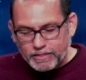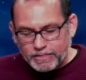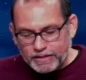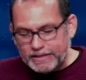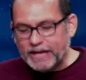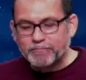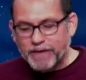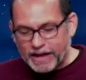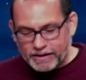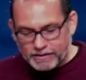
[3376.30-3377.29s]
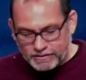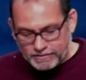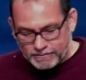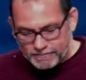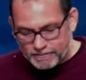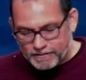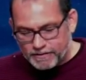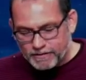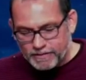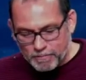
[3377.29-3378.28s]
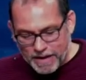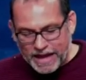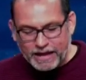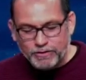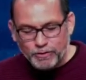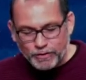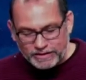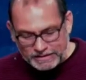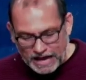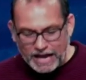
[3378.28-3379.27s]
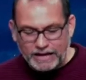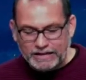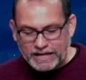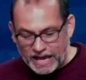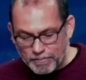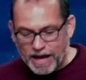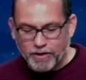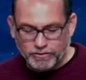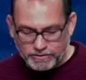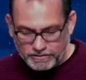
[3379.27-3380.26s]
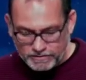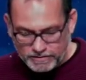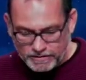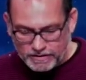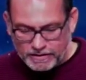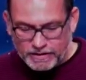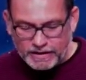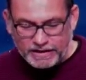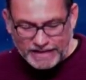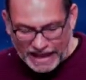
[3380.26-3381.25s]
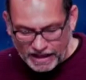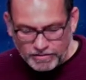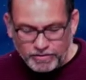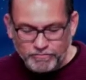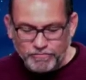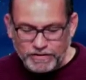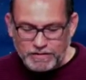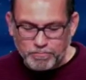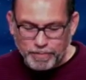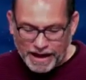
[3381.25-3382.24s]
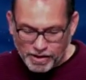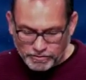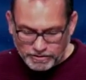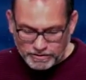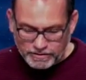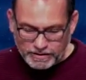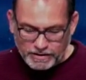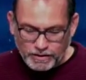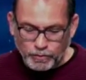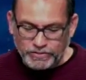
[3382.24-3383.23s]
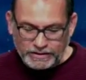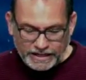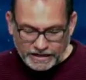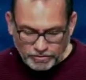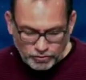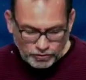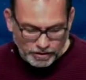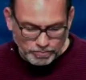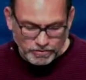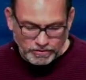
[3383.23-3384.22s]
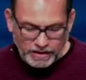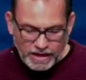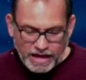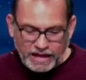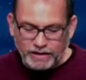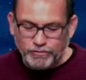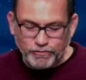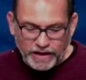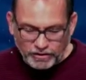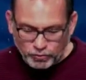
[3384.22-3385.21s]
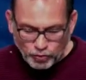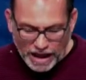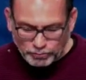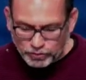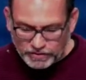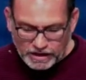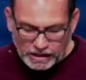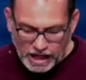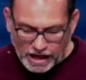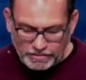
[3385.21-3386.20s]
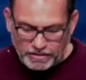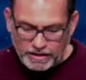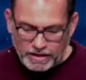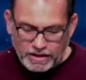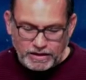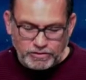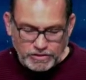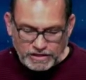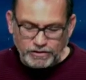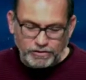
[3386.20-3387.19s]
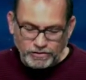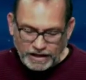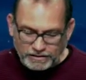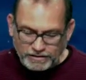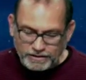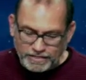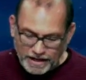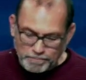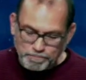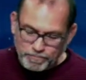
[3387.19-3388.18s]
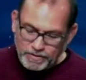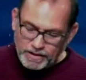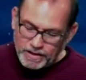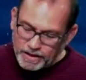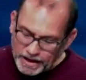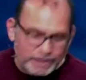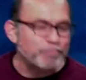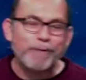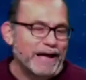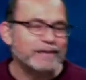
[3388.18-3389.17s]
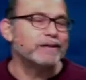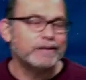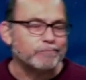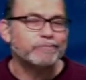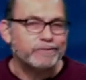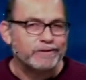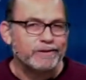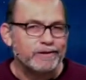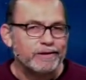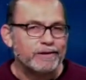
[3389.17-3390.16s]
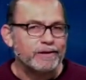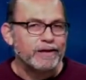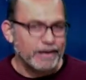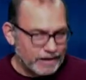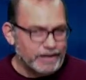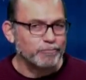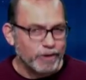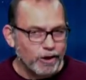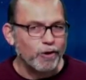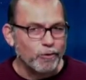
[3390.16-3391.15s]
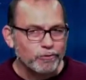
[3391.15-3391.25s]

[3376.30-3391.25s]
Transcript: The dead man, the man who had died, came out, his hands and feet bound with linen strips, and his face wrapped with a cloth. Jesus said to them, Unbind him and let him go.